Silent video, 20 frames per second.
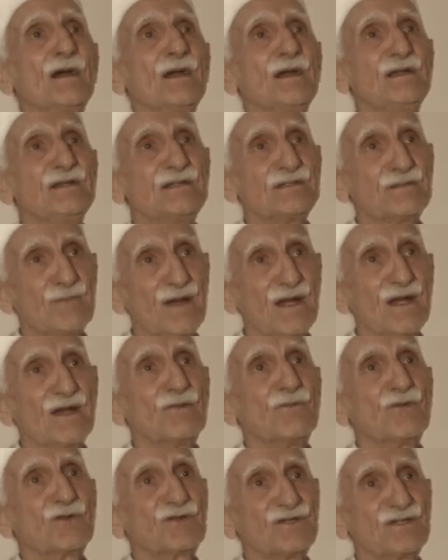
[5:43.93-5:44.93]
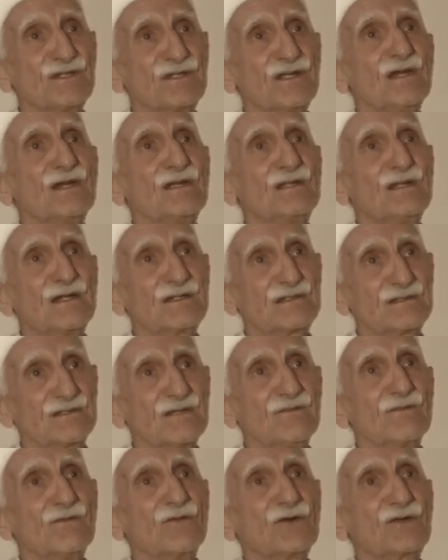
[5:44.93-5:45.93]
is meant. That's
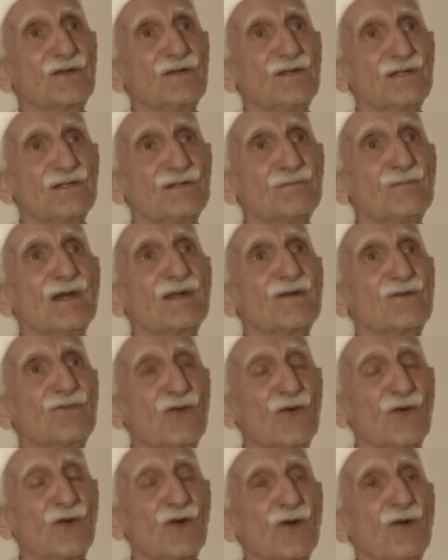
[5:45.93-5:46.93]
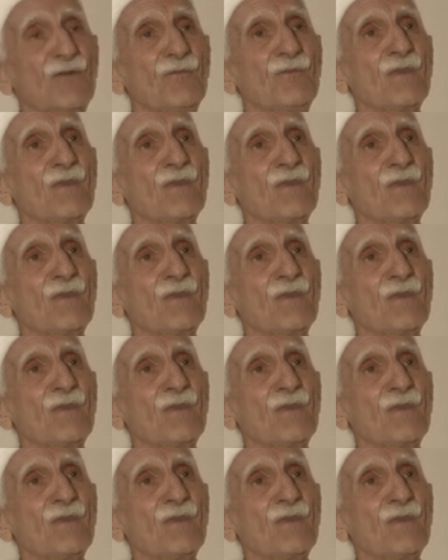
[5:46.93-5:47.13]
what it is meant for.